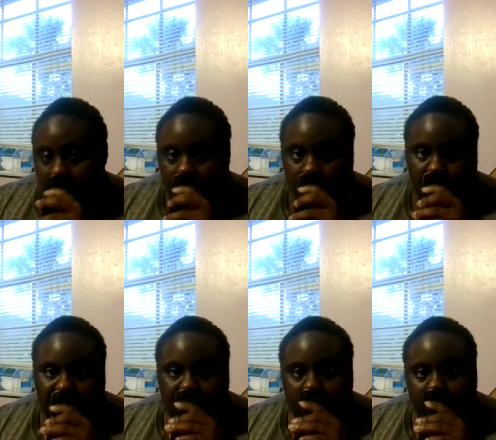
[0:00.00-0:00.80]
the
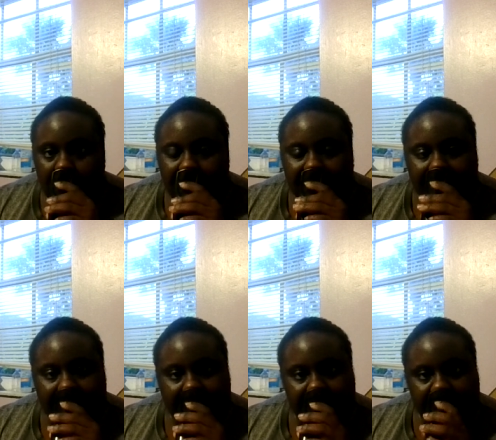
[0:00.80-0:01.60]
reason why
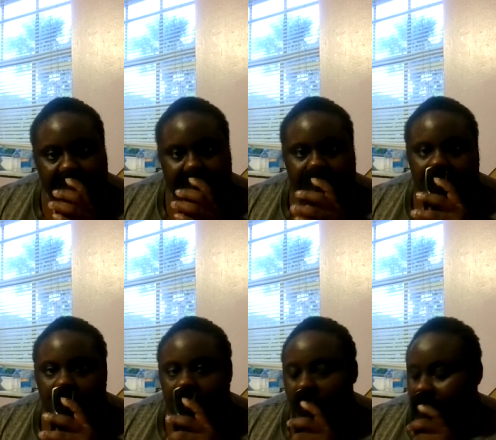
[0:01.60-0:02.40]
I give it